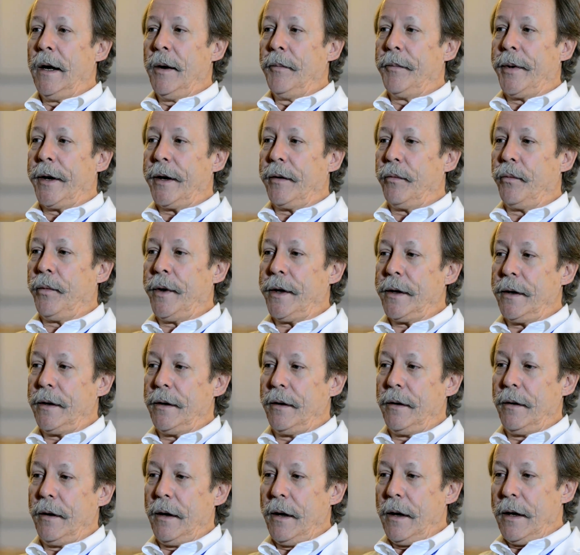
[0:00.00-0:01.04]
But what
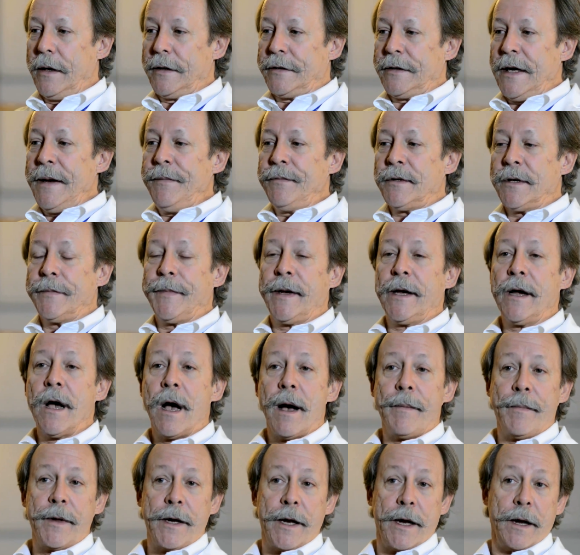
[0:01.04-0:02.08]
seems to be
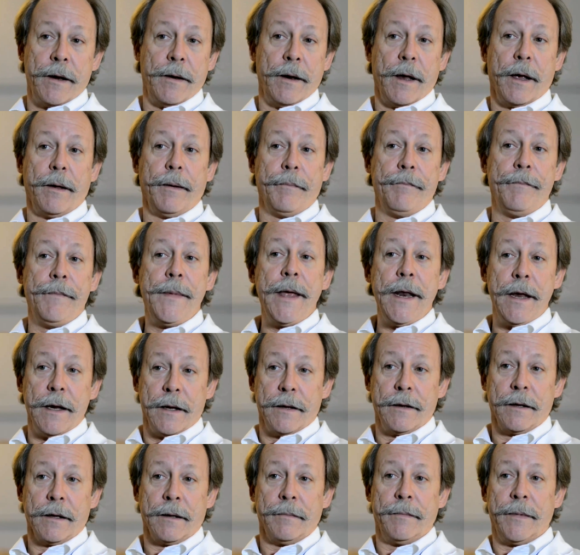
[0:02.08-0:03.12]
common in many
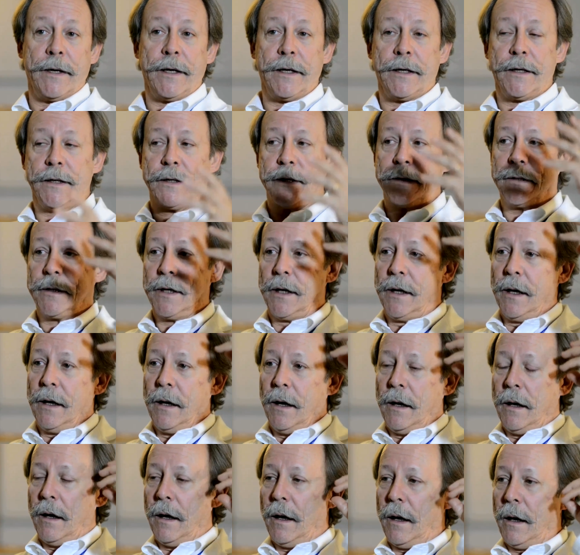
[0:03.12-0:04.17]
of them is
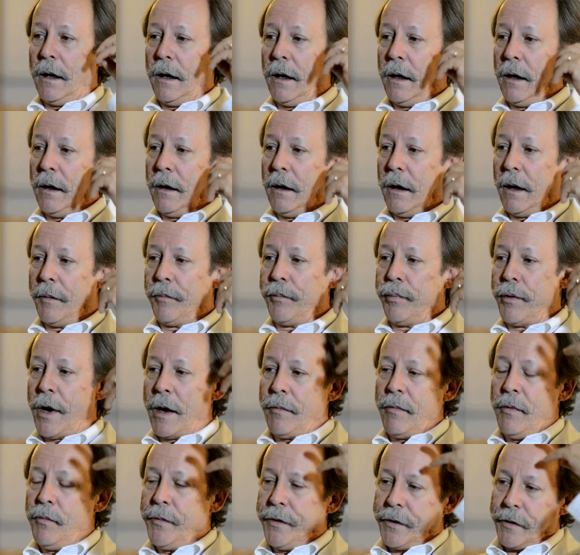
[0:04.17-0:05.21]
uh, a
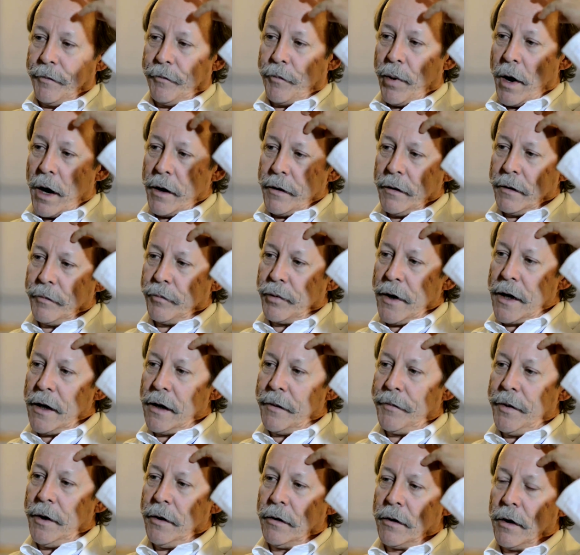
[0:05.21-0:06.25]
problem with a part of the brain up
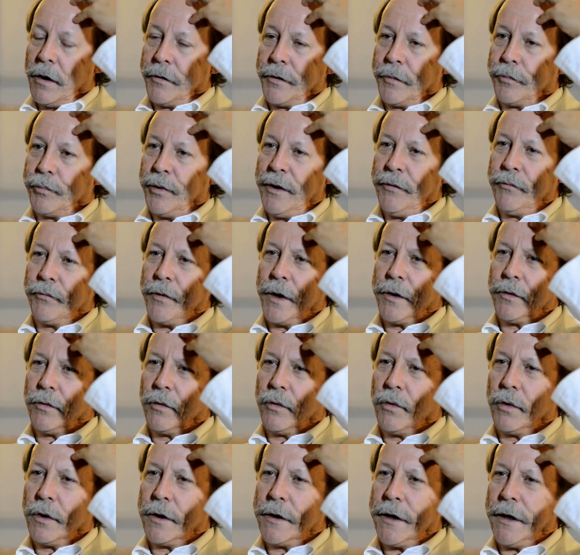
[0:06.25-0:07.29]
here called the prefrontal
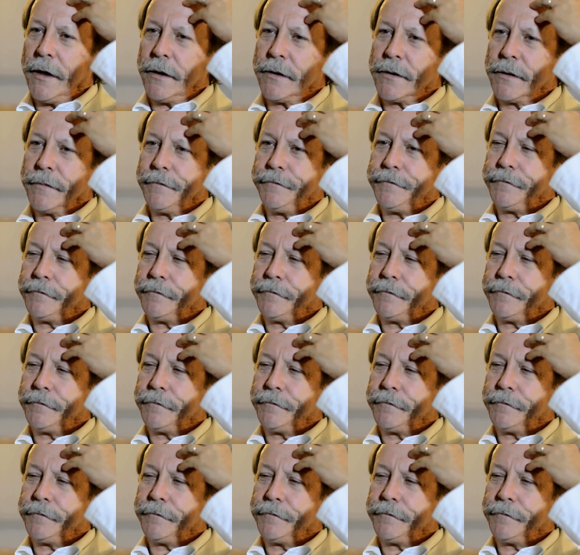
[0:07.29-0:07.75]
cortex